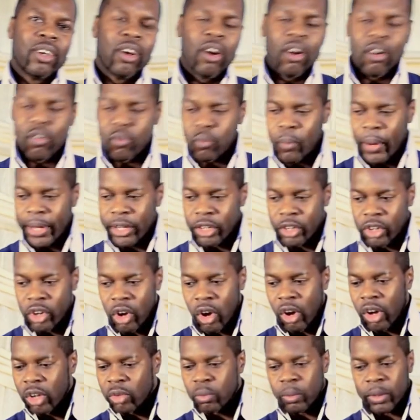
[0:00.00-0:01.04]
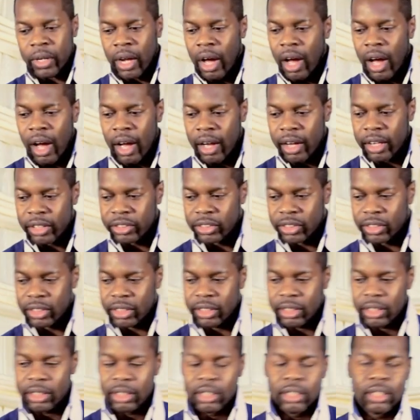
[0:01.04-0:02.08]
of when God would ask
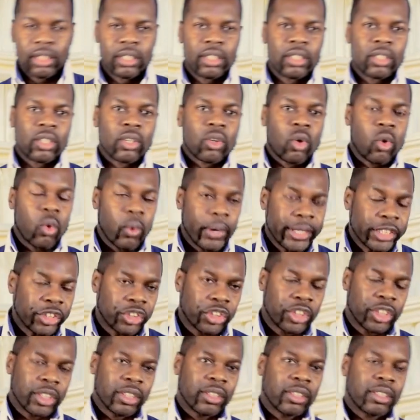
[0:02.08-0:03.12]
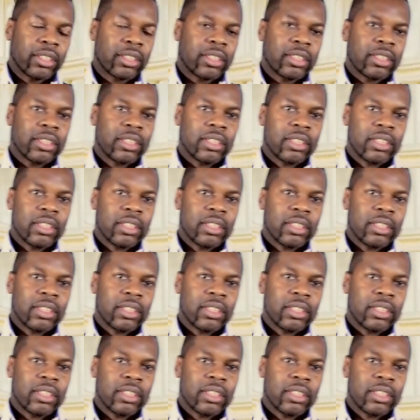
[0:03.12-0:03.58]
questions.